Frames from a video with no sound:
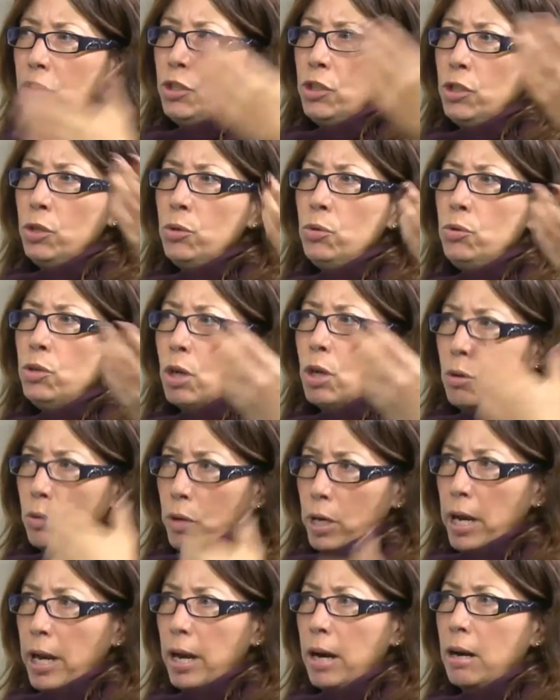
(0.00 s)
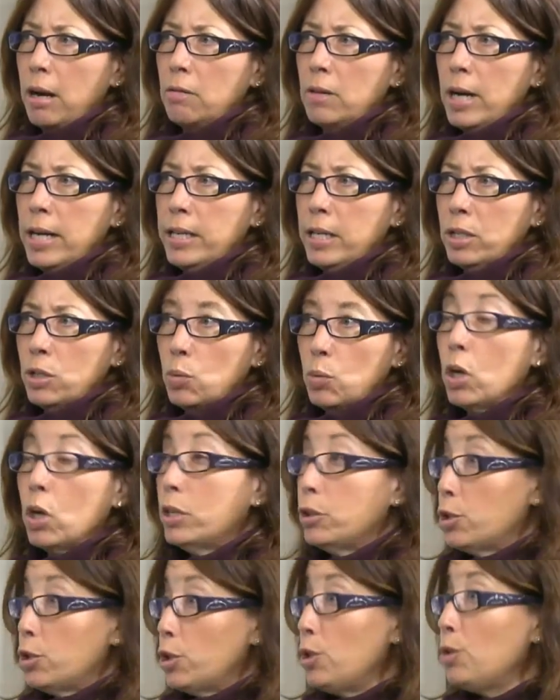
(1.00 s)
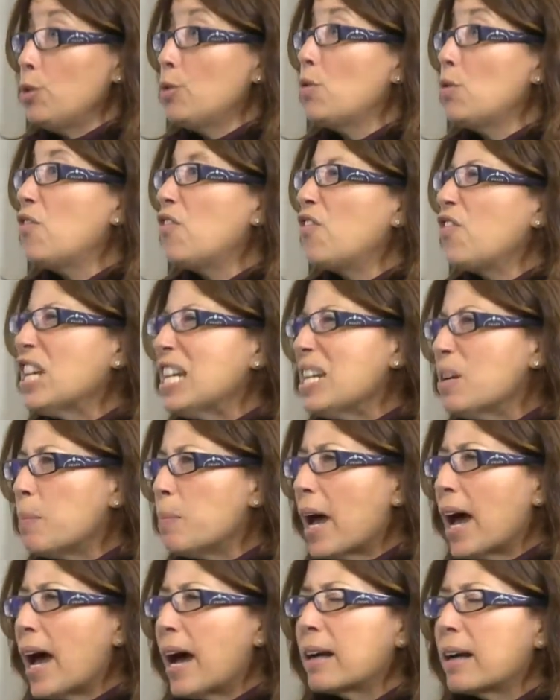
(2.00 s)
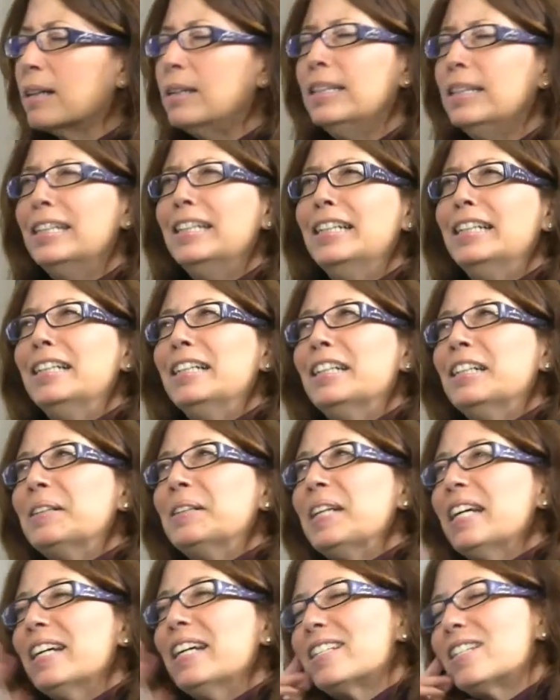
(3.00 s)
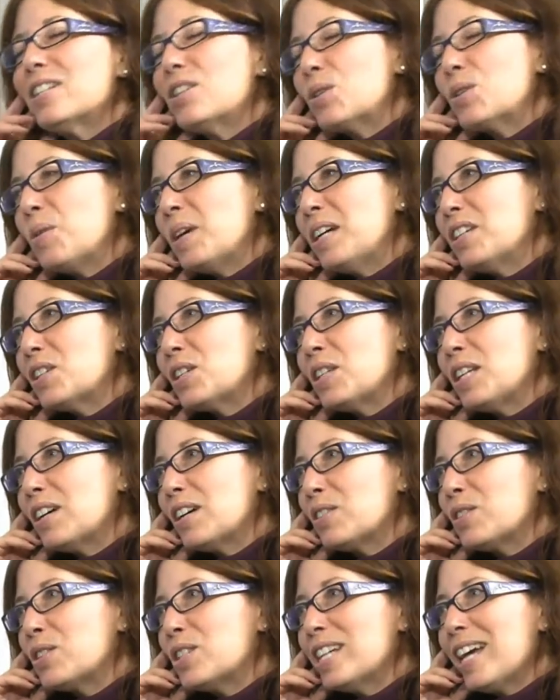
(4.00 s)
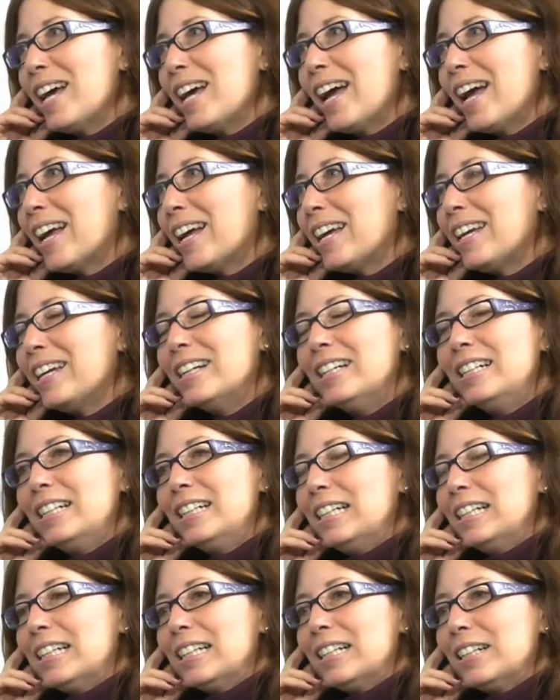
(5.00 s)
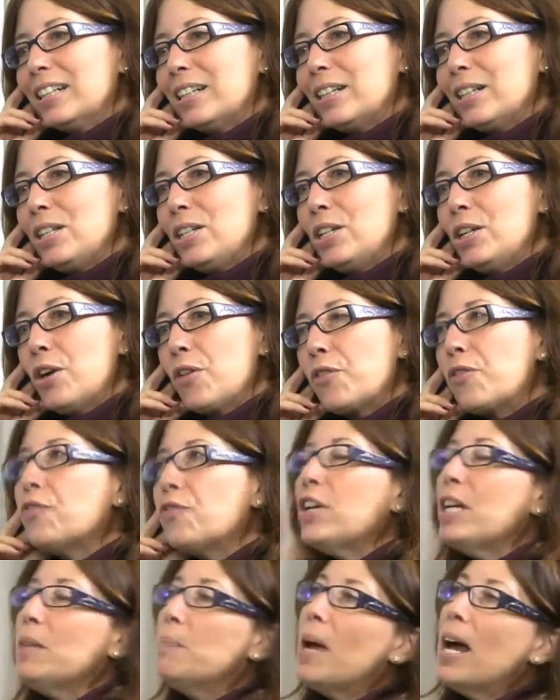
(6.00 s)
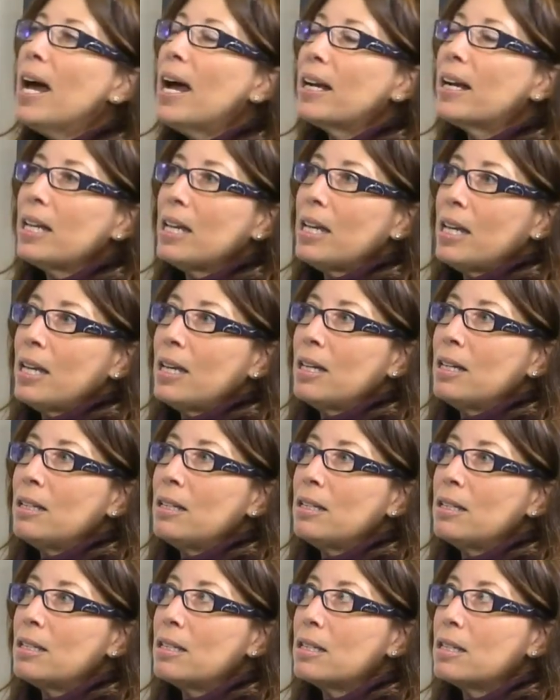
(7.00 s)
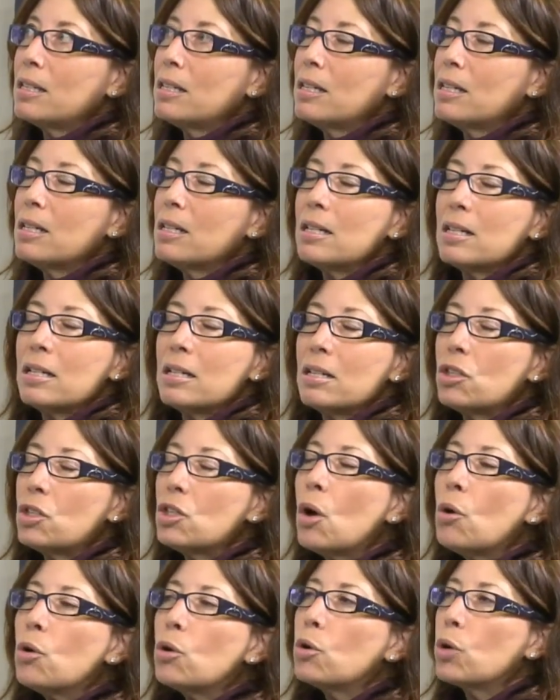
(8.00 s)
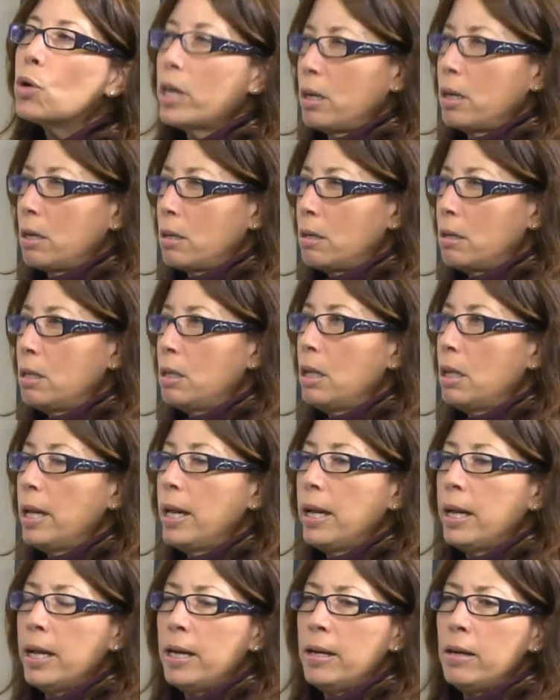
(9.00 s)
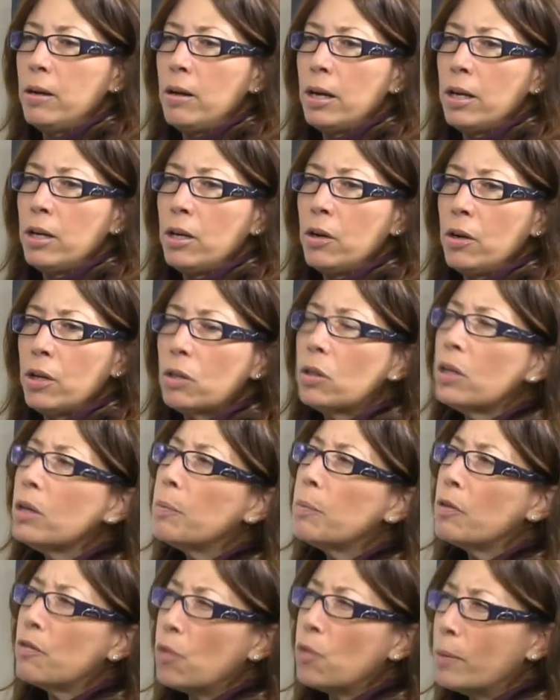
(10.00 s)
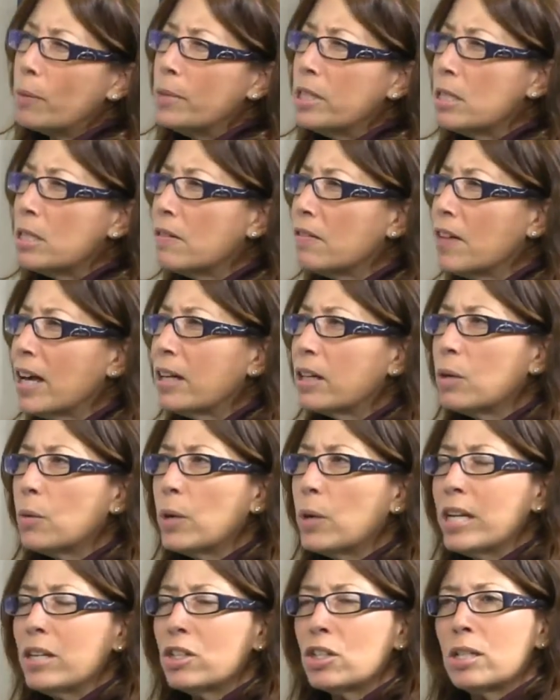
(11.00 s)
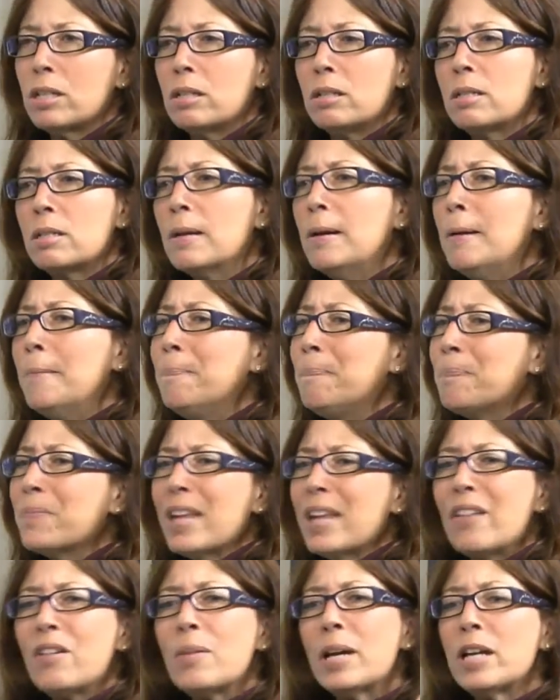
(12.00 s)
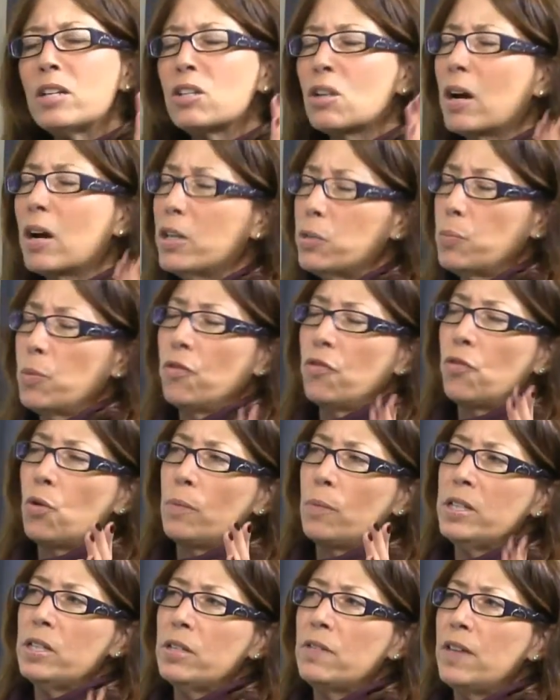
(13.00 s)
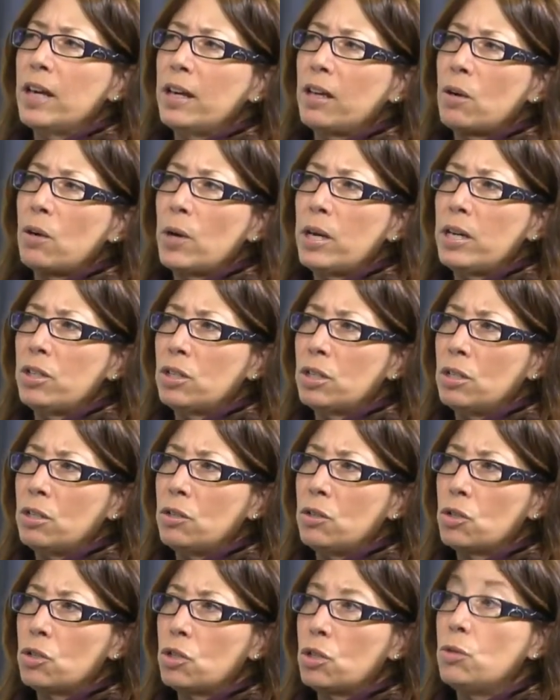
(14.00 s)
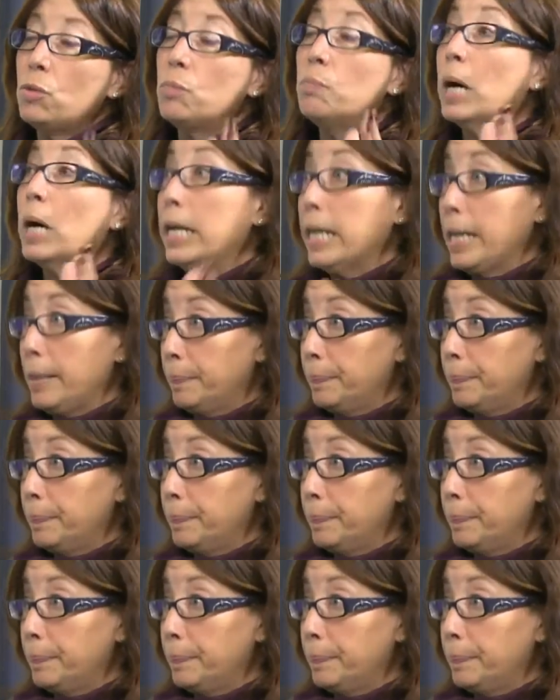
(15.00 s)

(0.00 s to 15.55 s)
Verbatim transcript: you don't care, right? That's one. Two, feedback. We had a situation the other day. You know, feedback is so critical. And, you know, you look at performance evaluations everybody ties performance evaluations to money.